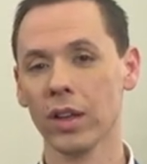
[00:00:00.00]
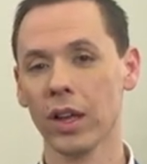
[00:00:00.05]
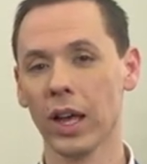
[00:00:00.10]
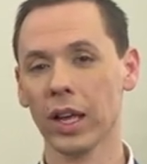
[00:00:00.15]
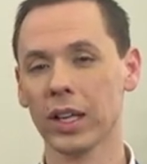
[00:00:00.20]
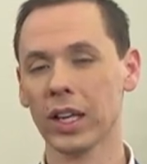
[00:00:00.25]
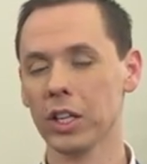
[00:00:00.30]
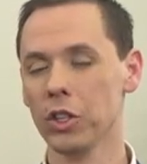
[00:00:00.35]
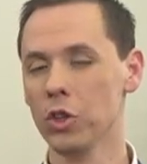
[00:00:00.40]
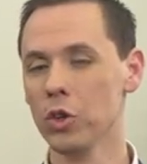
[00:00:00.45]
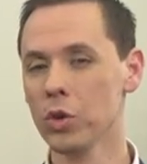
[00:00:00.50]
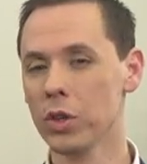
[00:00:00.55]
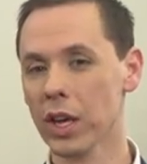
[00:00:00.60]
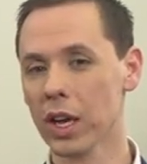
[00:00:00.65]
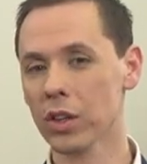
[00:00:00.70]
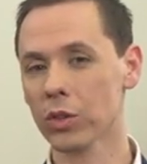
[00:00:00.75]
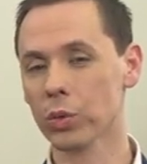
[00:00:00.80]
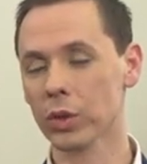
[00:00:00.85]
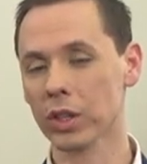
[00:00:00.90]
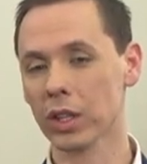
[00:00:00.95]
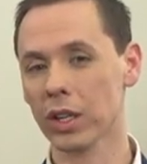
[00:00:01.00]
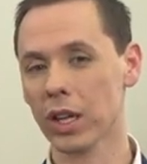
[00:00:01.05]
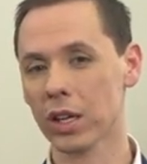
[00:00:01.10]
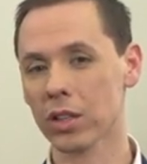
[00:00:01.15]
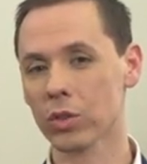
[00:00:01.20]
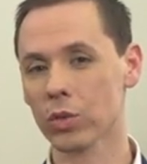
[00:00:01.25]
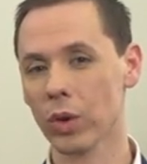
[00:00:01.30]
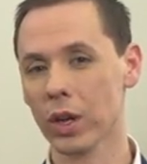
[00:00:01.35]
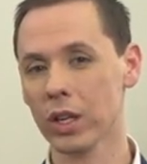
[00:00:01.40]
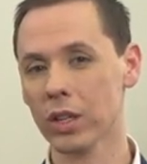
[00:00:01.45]
And can you guess what the
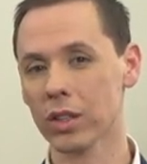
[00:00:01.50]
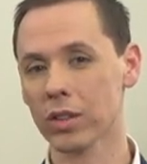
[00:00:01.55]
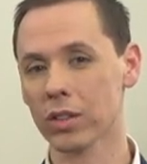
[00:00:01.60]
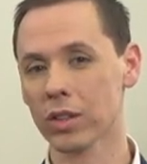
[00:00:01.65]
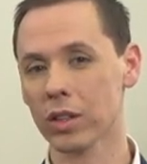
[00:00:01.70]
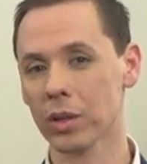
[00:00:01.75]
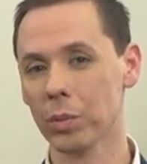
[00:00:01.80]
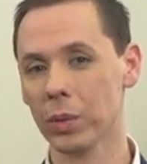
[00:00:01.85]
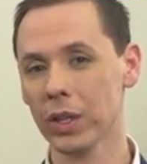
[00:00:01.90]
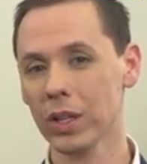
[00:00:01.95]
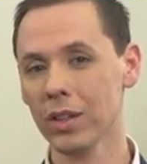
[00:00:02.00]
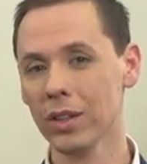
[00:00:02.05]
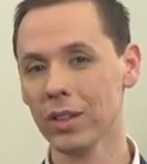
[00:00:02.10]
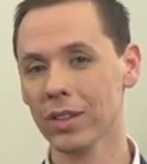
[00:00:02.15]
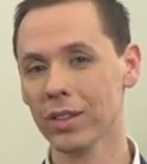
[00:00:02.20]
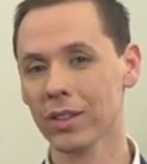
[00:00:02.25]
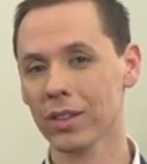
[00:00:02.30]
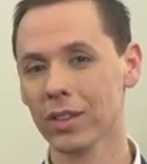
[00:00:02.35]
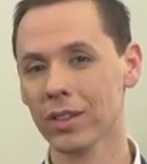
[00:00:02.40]
next rank is going to be?